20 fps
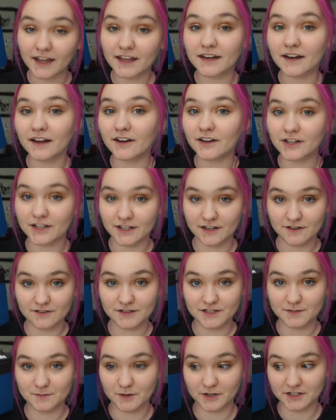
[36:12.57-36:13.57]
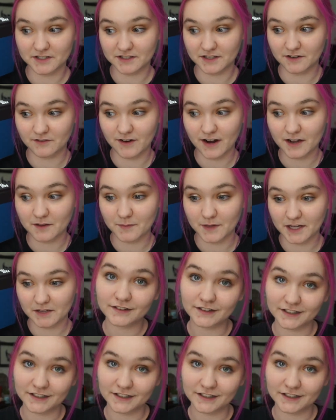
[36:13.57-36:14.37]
And I already know this book is gonna wreck me.